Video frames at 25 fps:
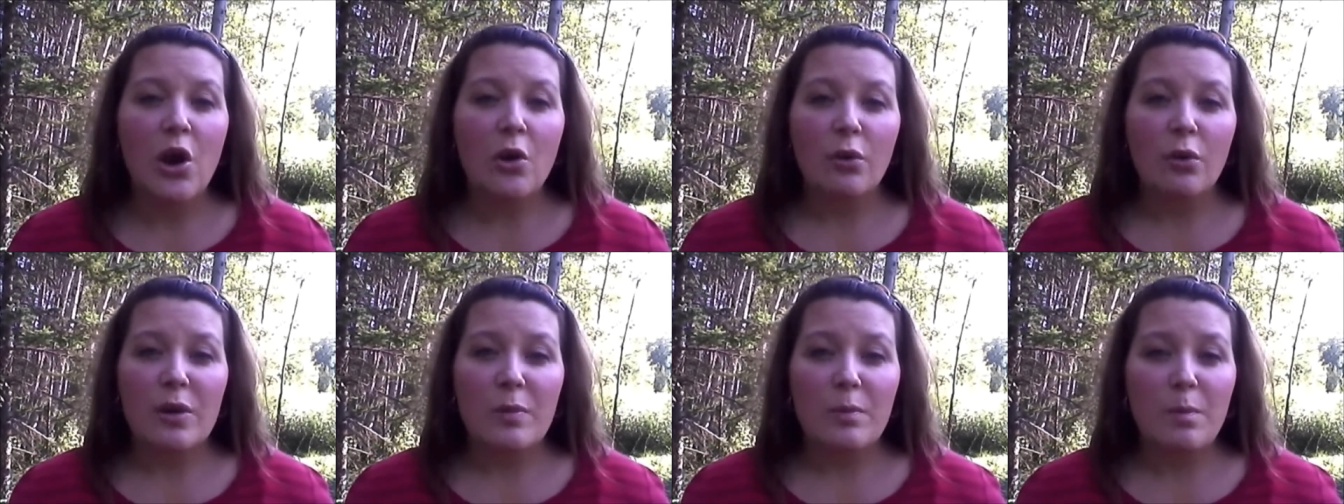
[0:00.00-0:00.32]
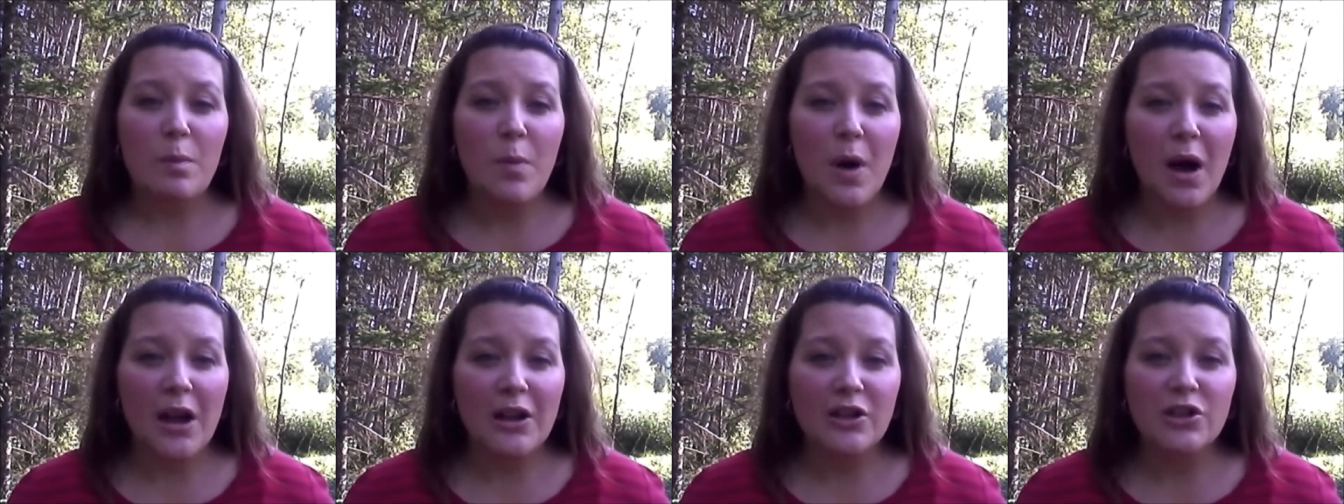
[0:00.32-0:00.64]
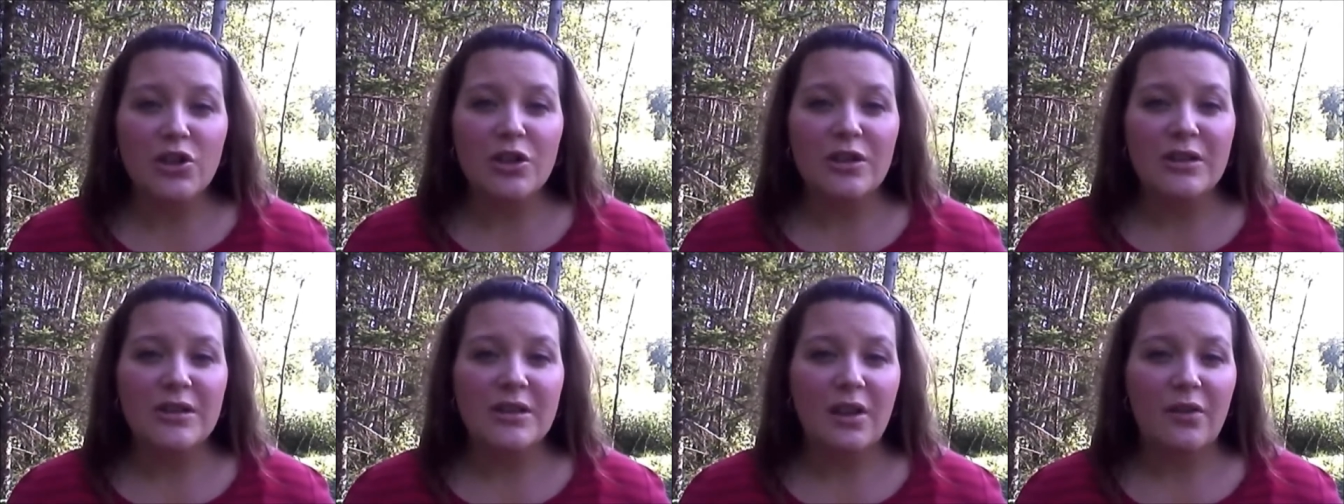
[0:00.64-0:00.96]
Remind
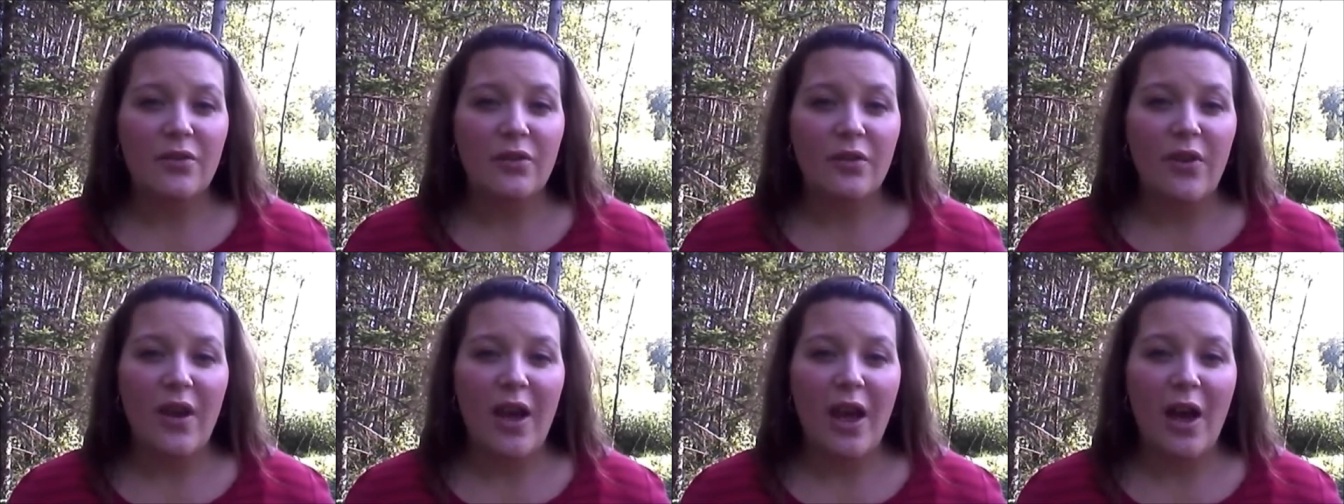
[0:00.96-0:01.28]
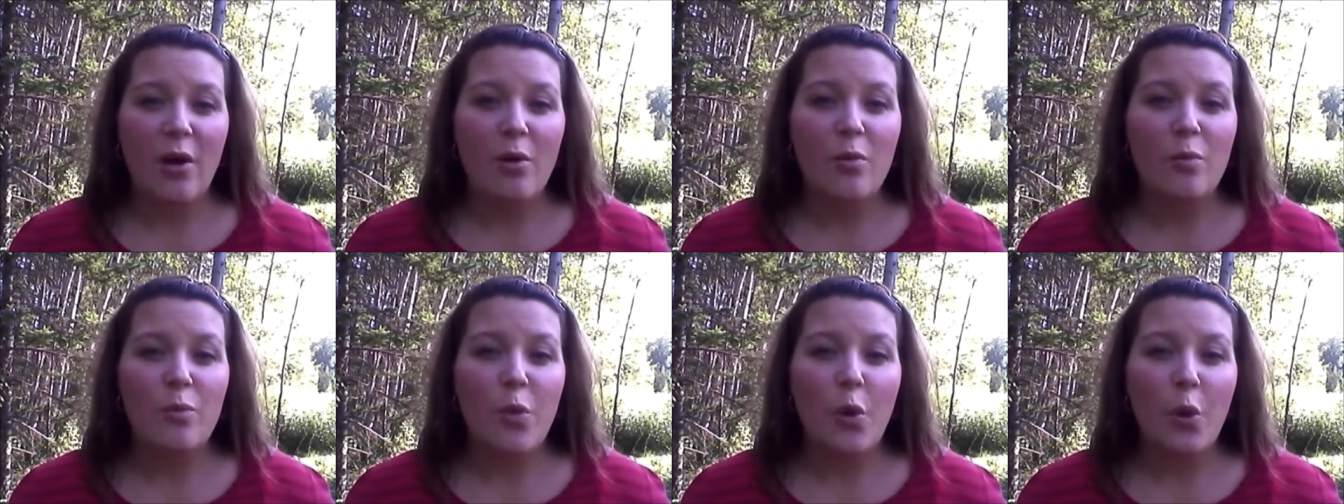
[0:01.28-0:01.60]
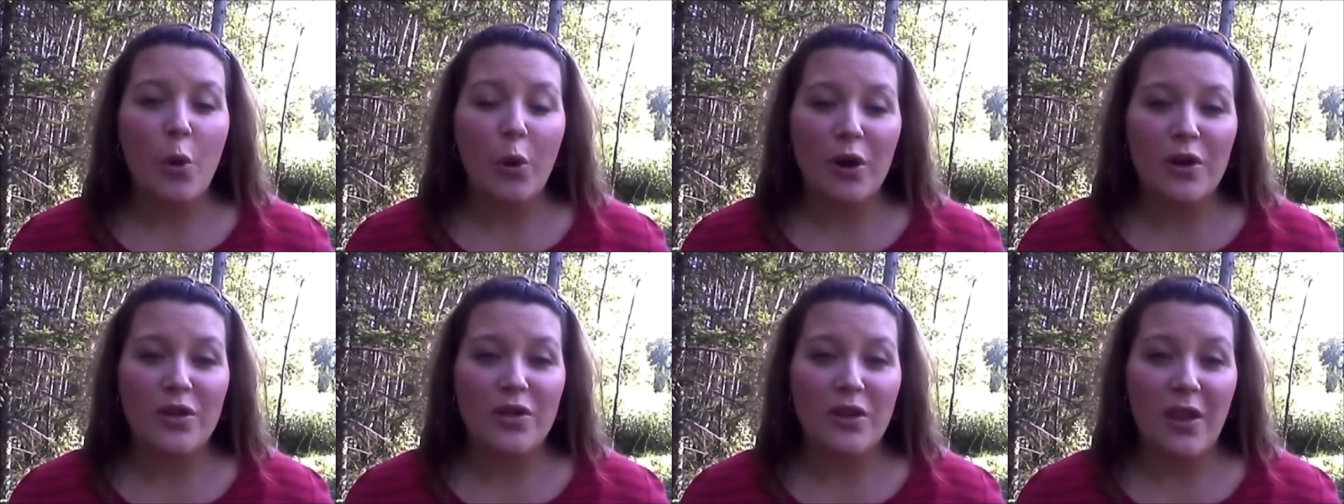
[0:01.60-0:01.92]
yourself of how
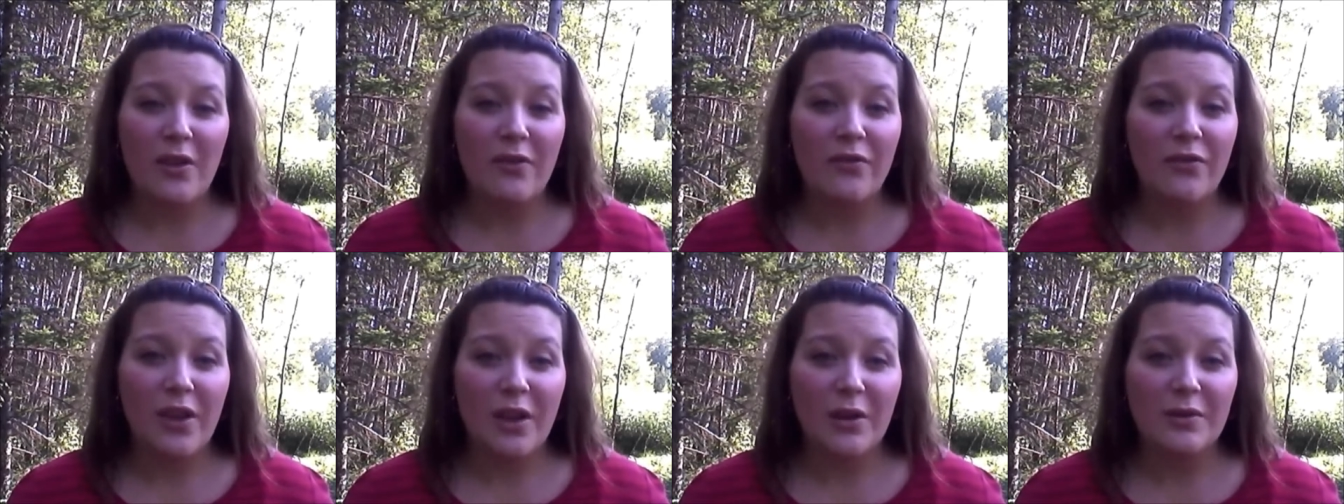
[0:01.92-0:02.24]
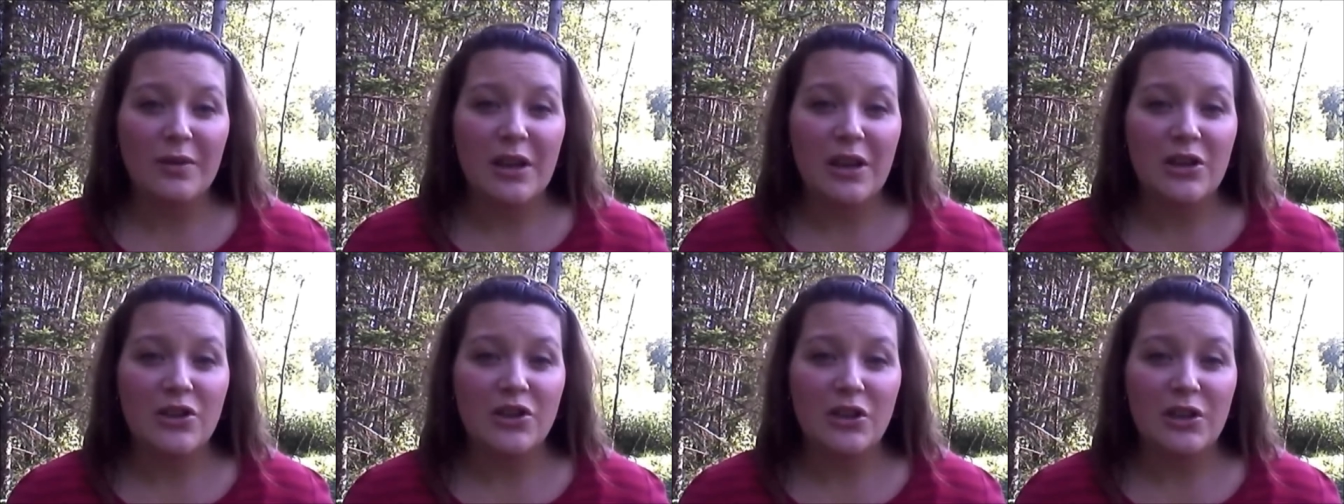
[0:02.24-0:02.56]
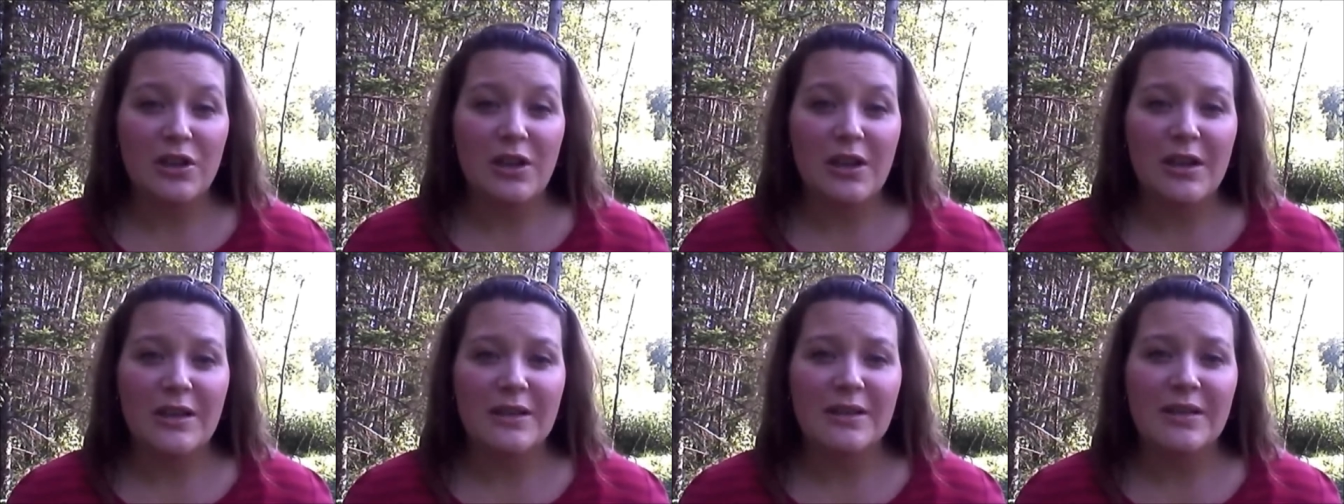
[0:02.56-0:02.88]
important that
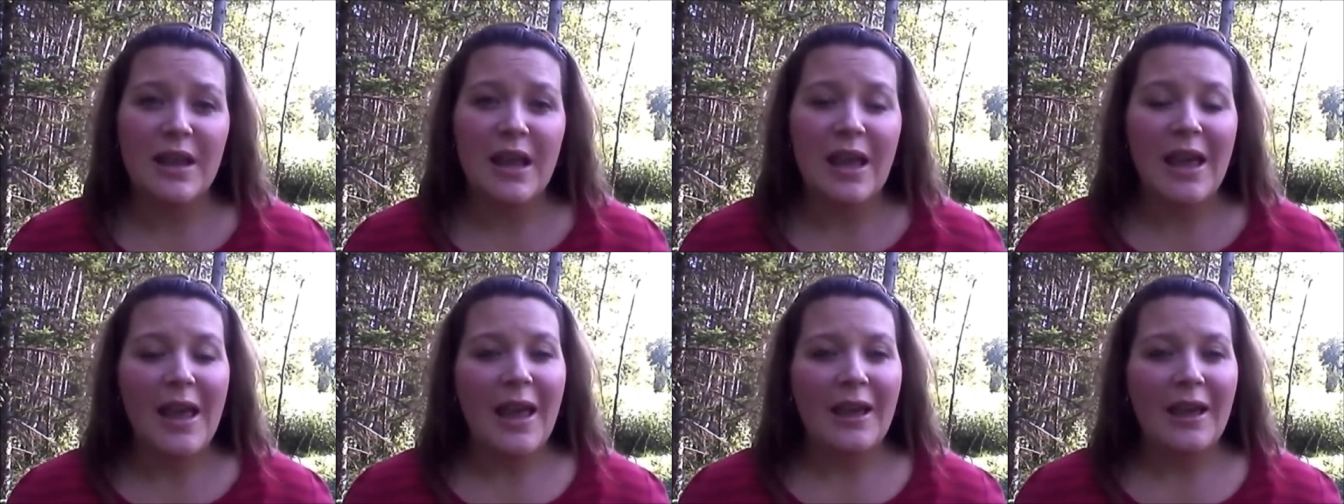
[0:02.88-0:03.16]
foundation is